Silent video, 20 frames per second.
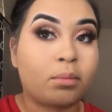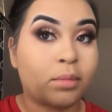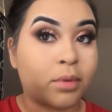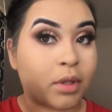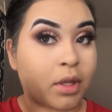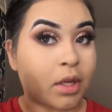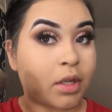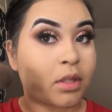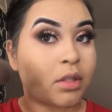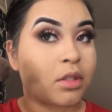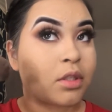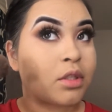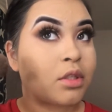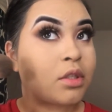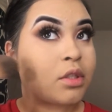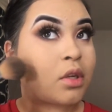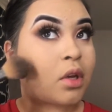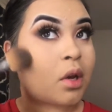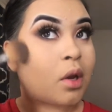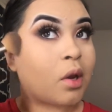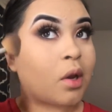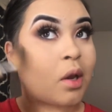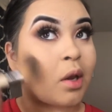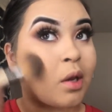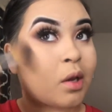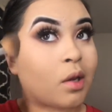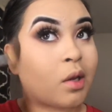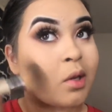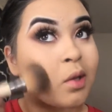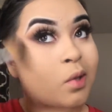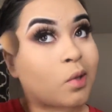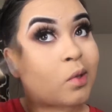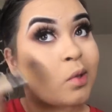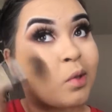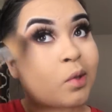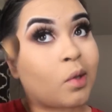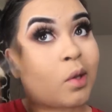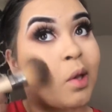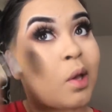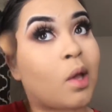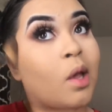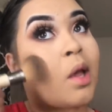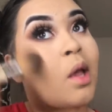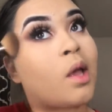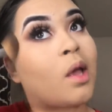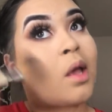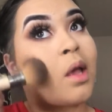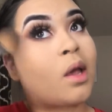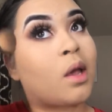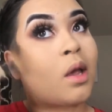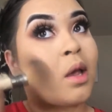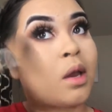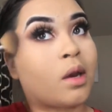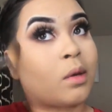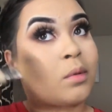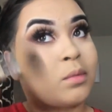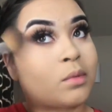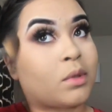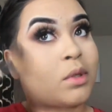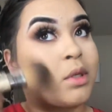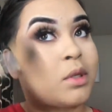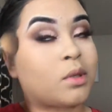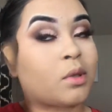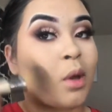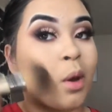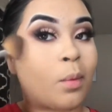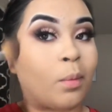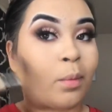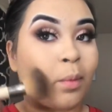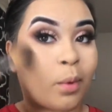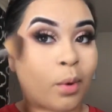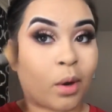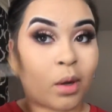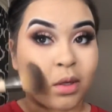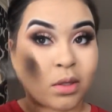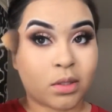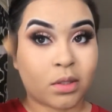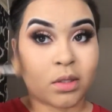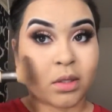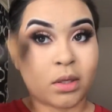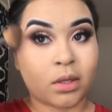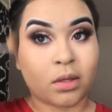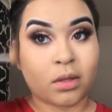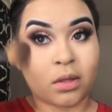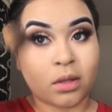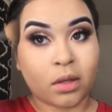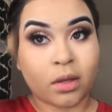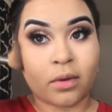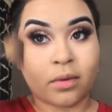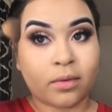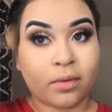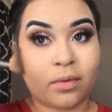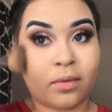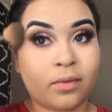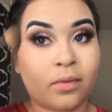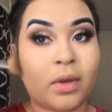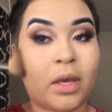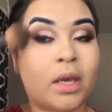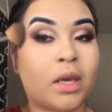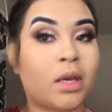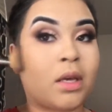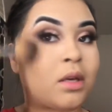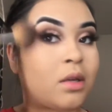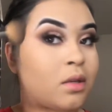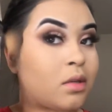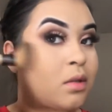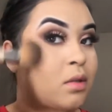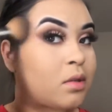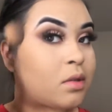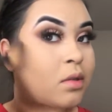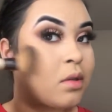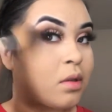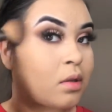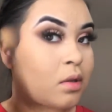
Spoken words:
Blush, I guess. And I'm just bronzing the face.